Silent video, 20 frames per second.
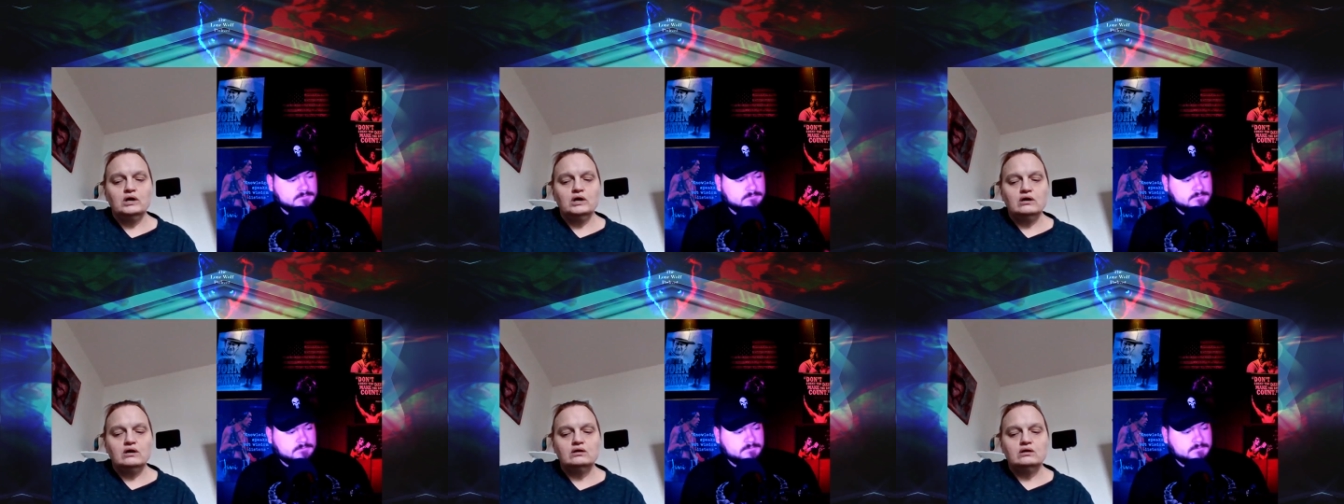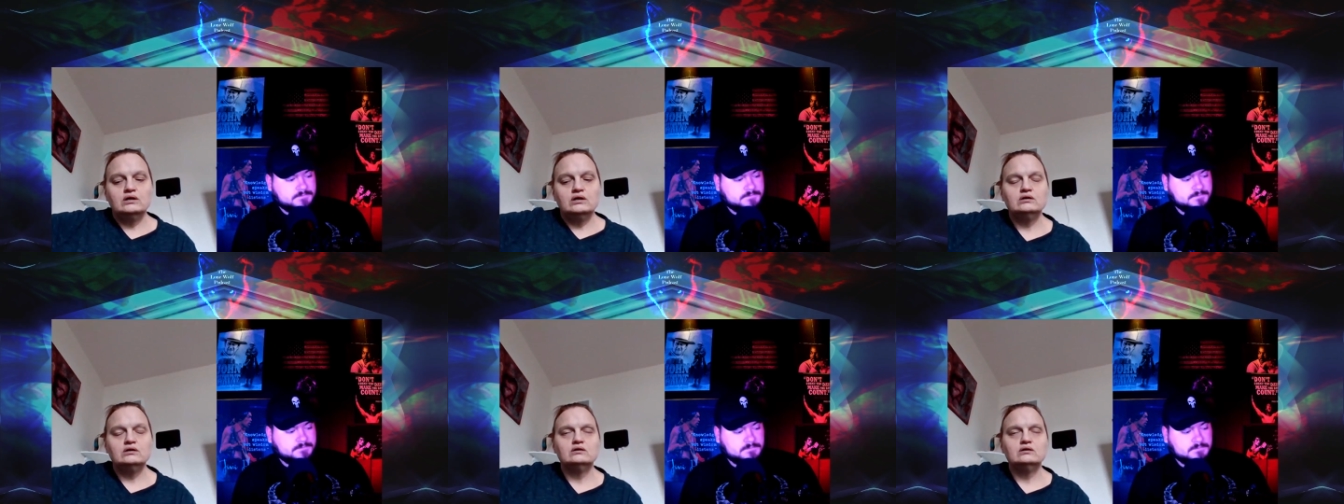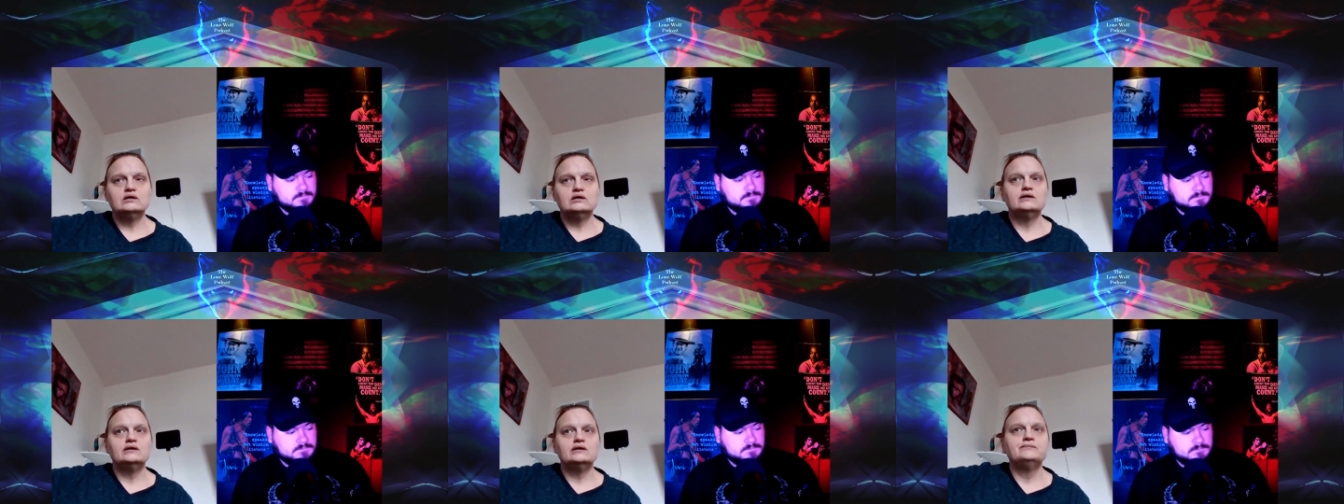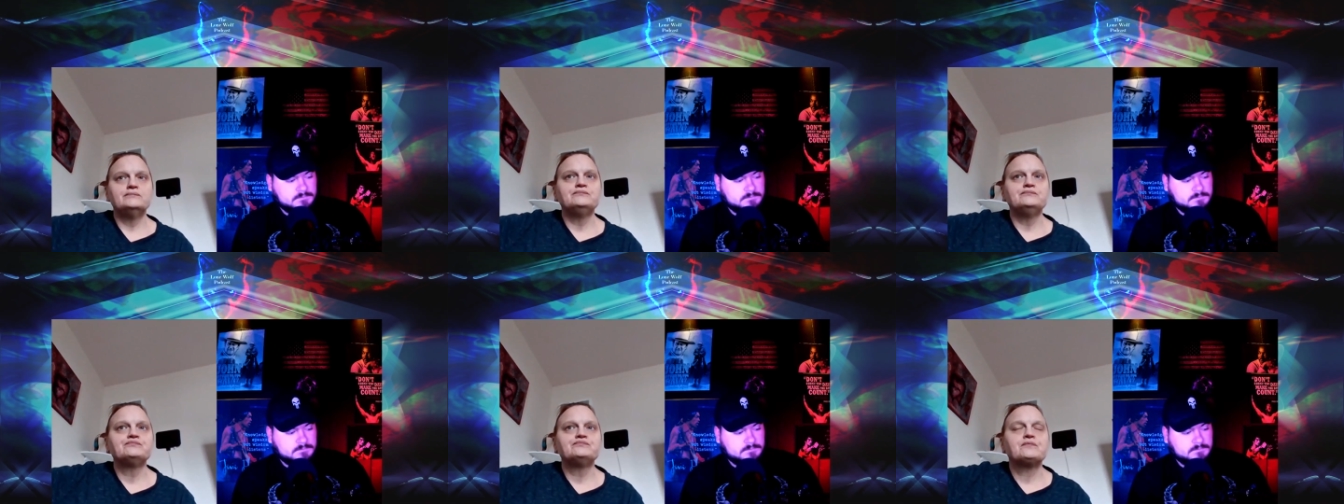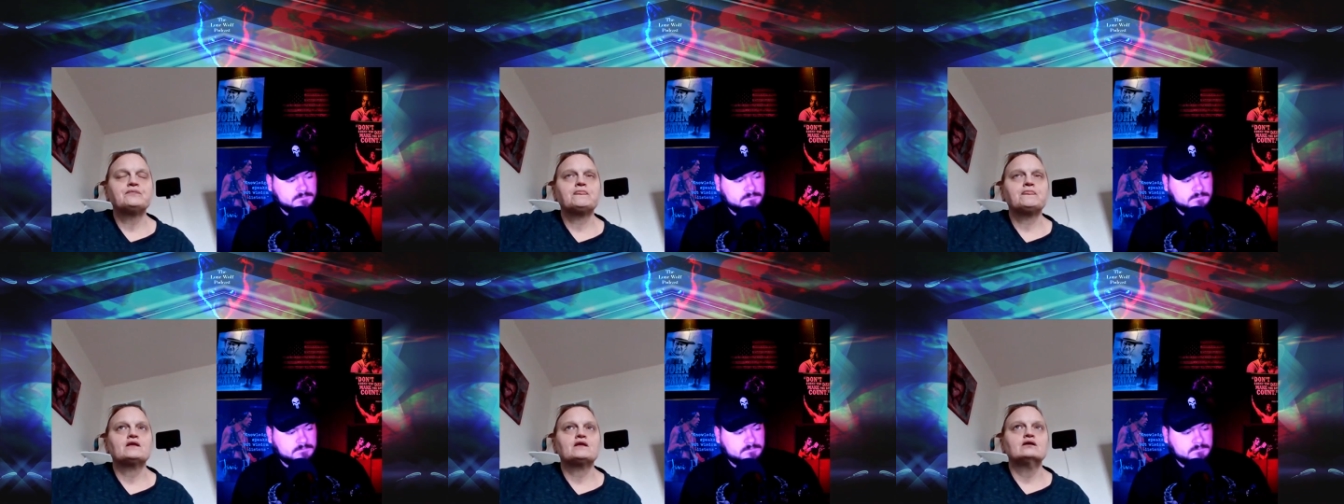Well,
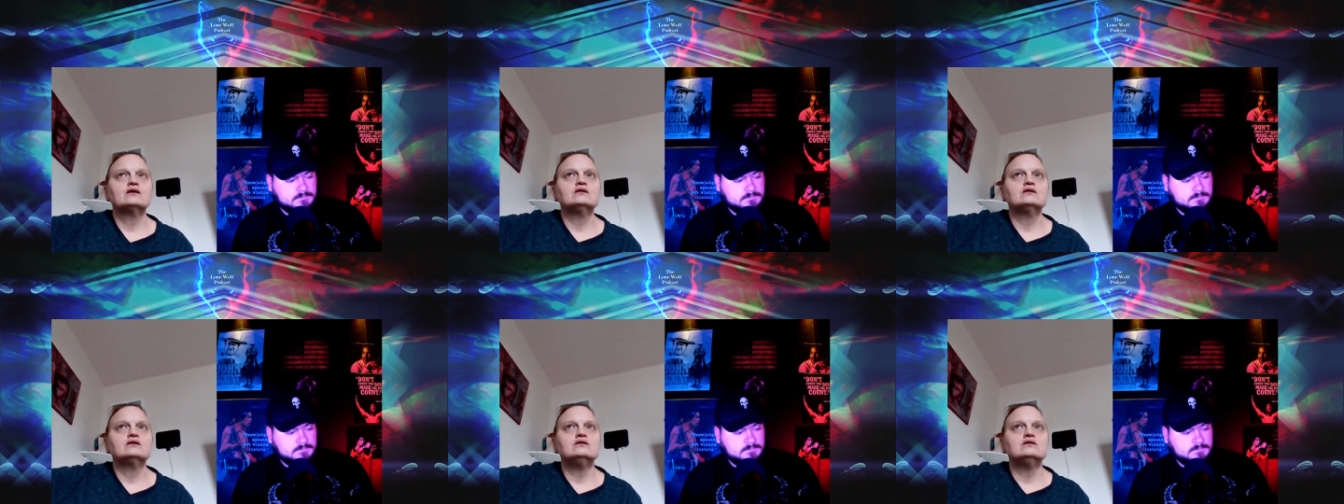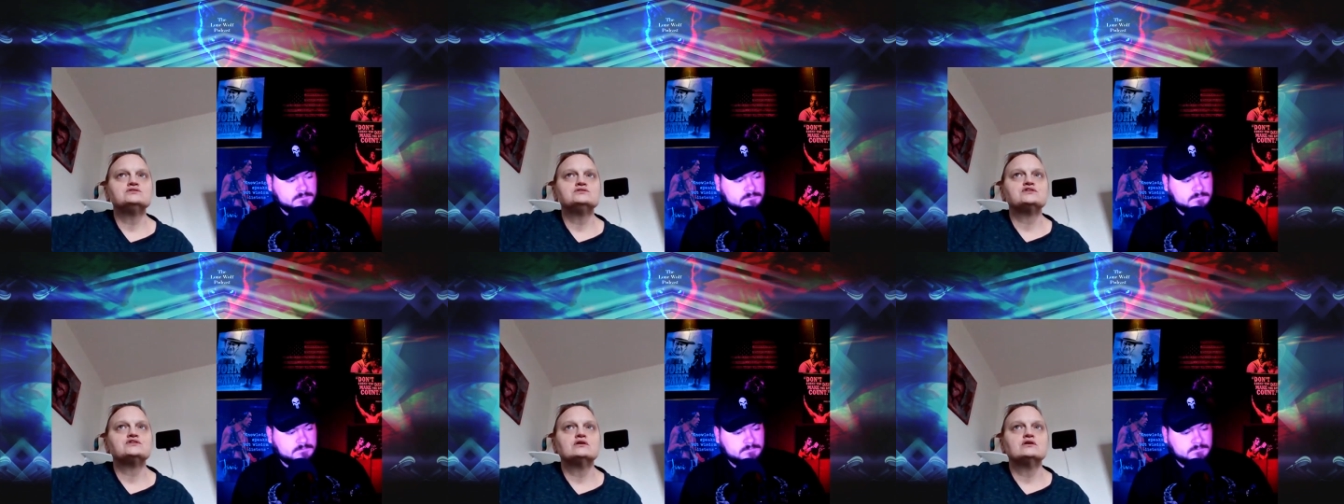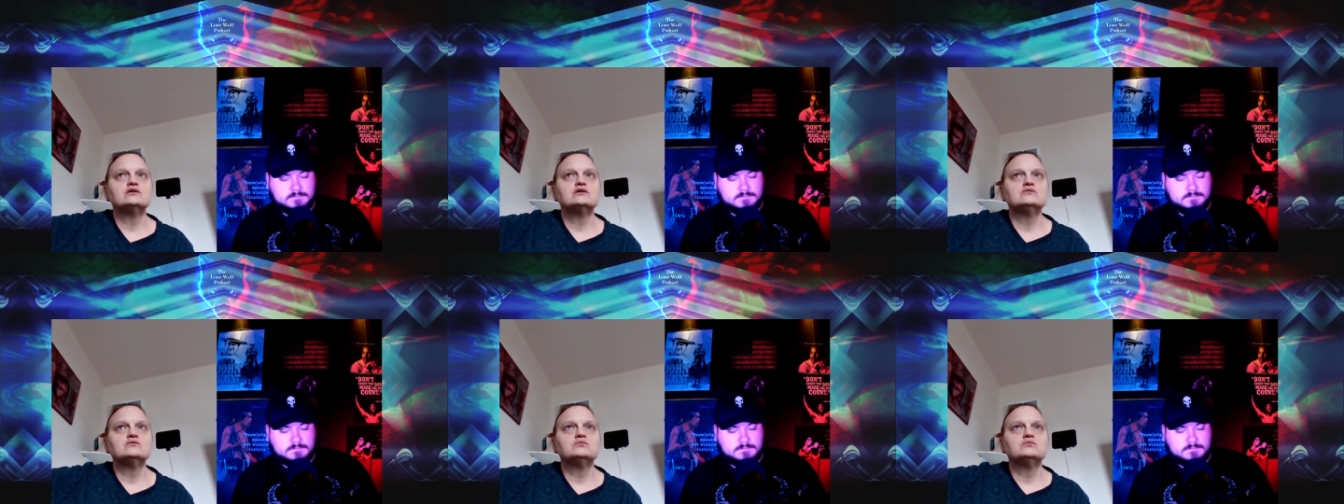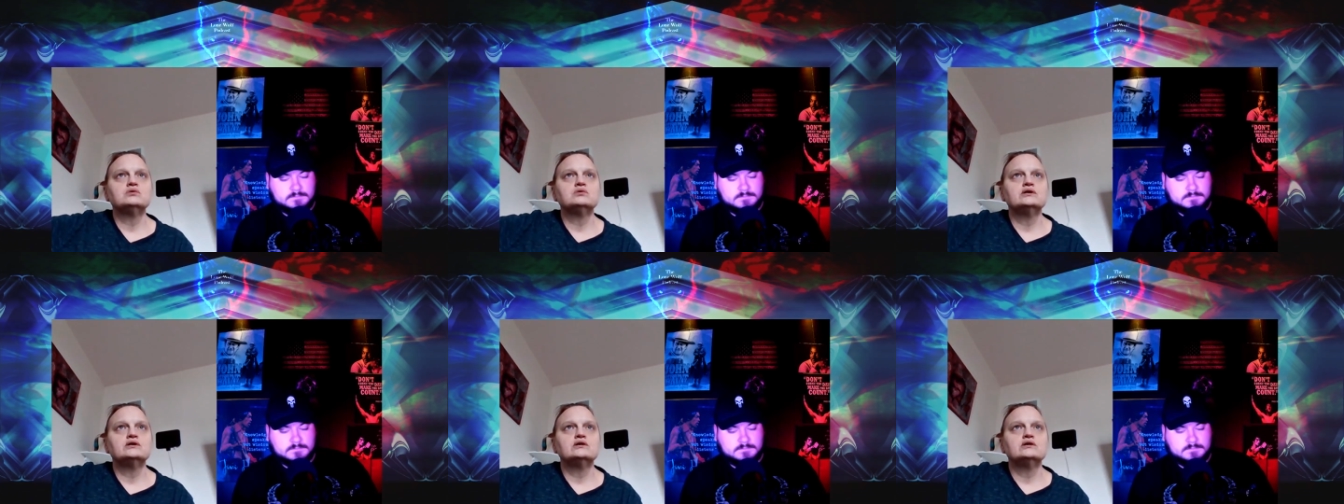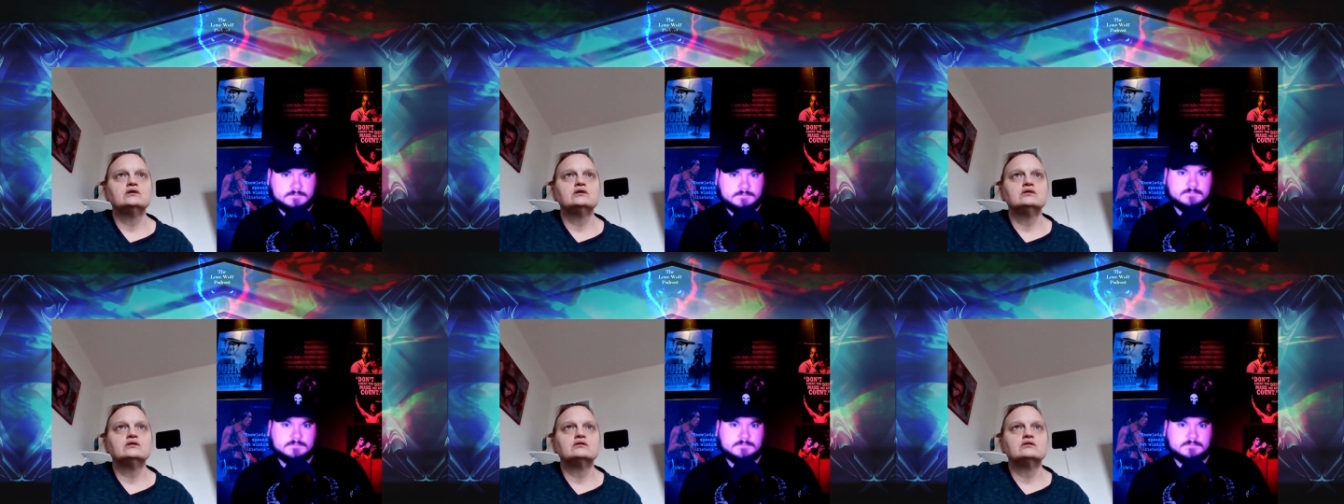it all started
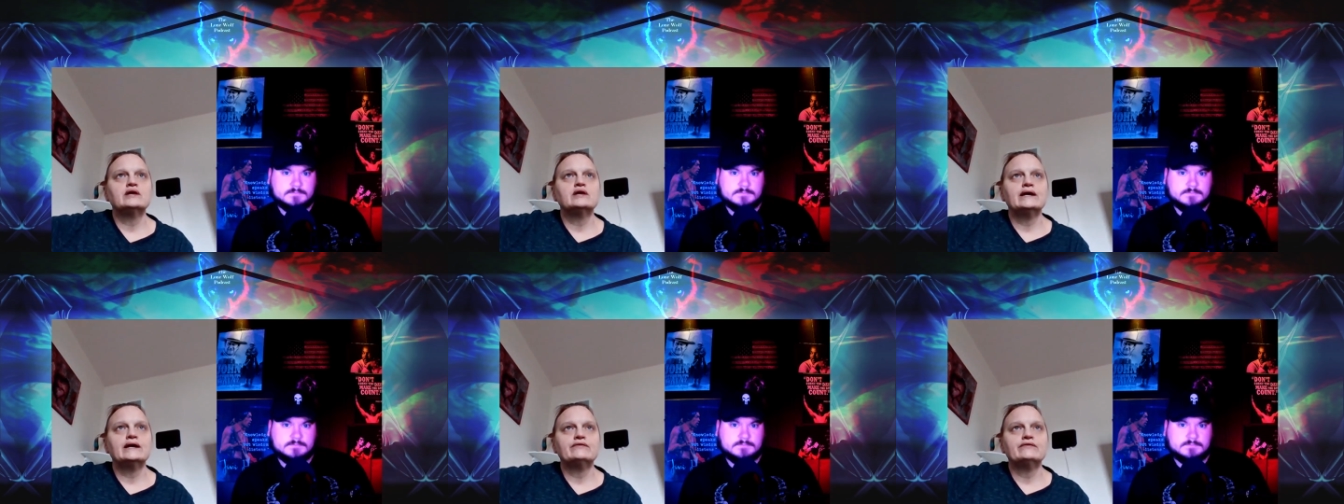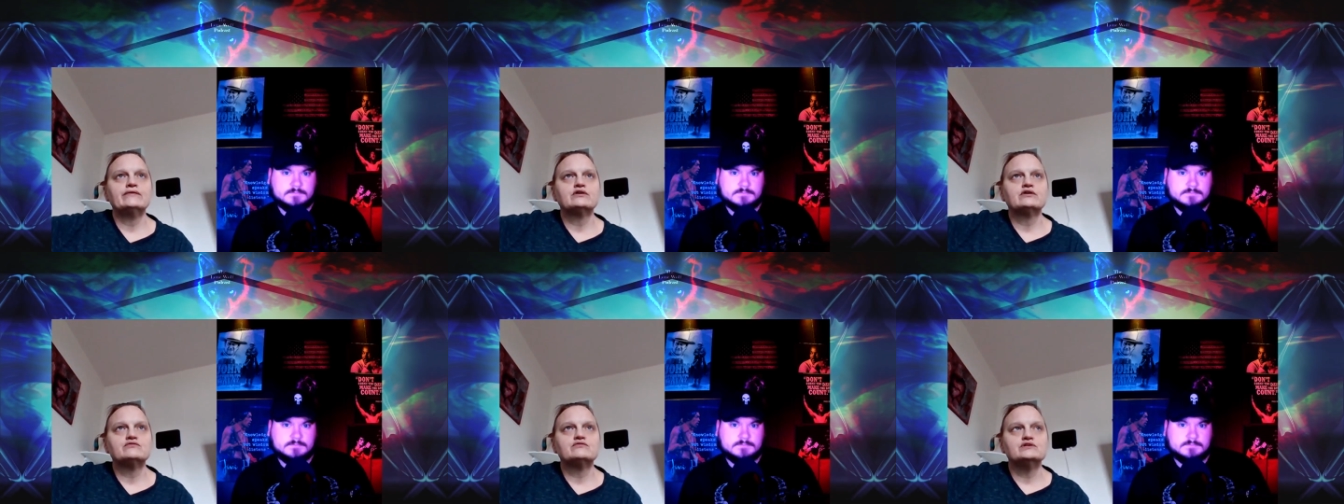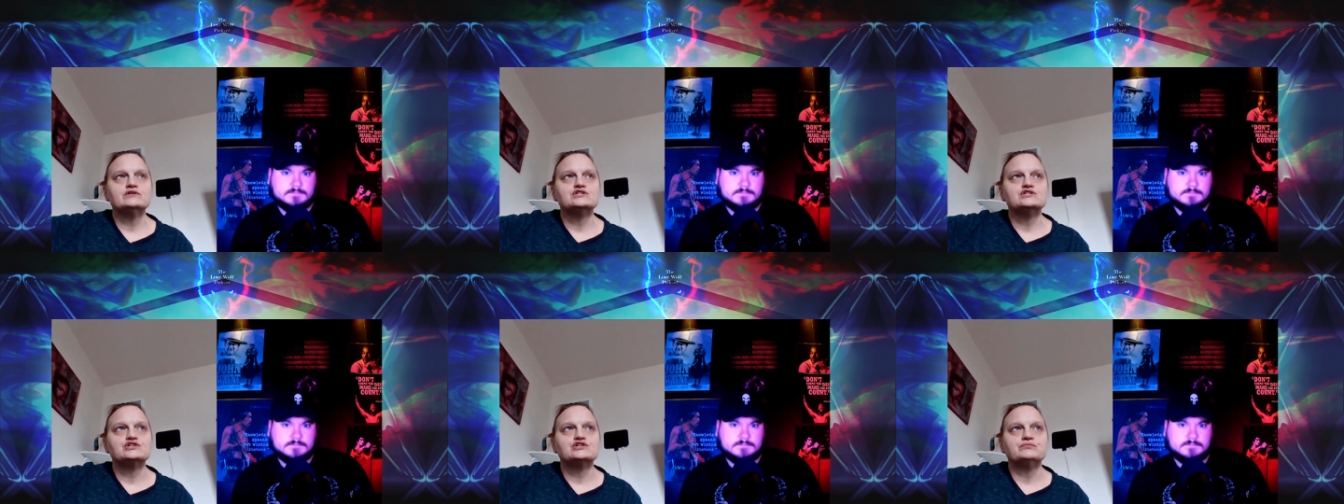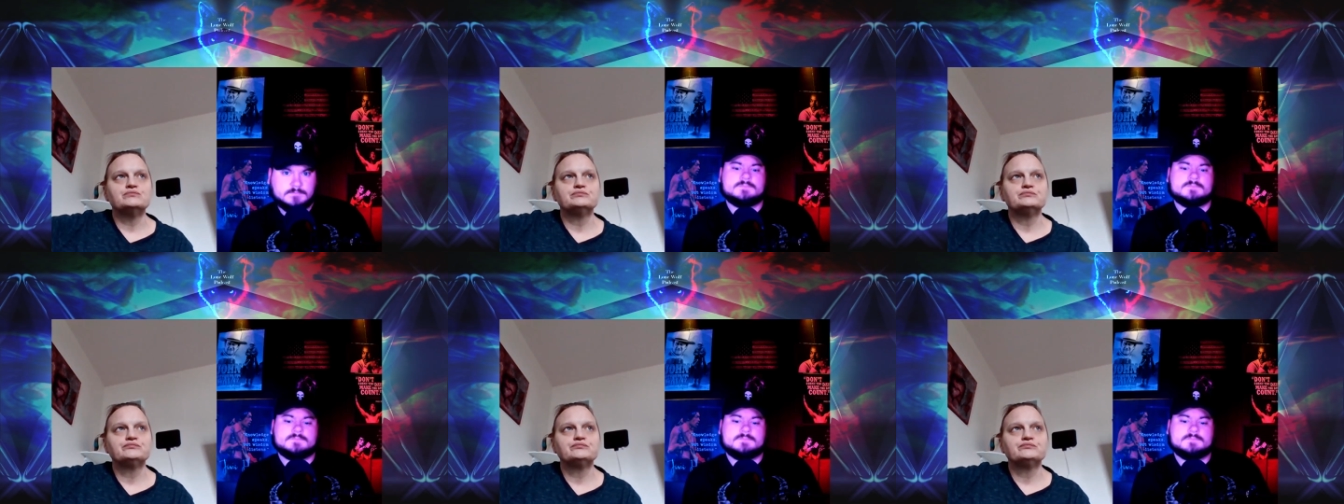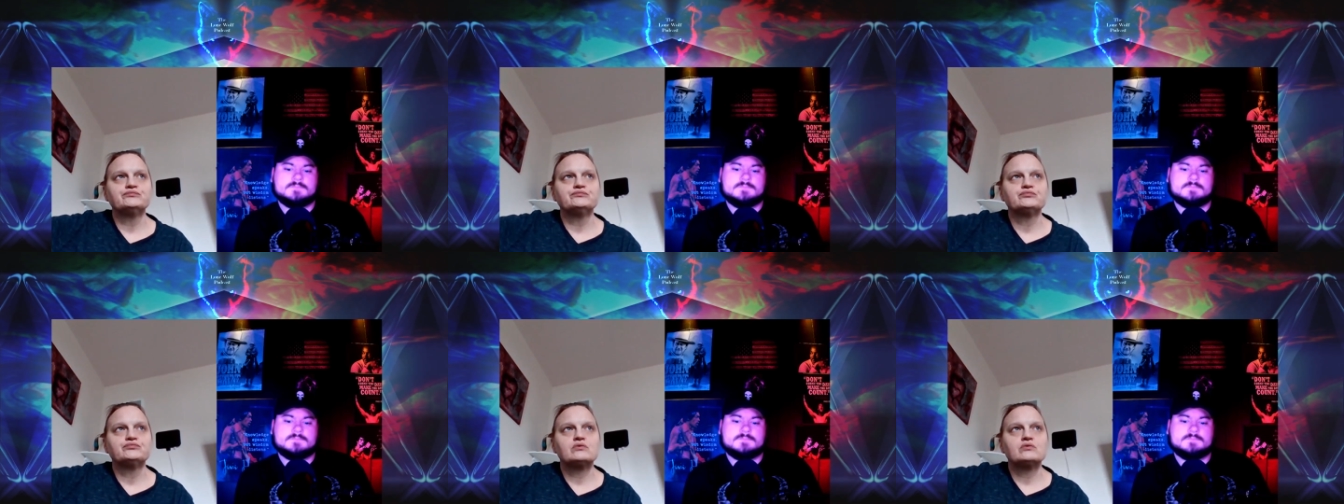when they had their
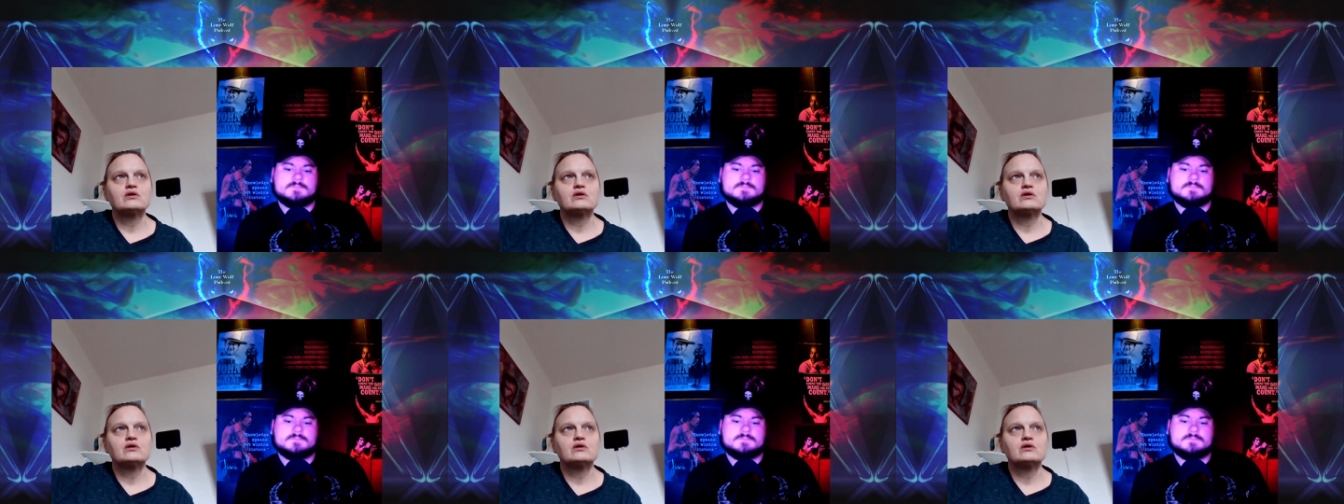convention.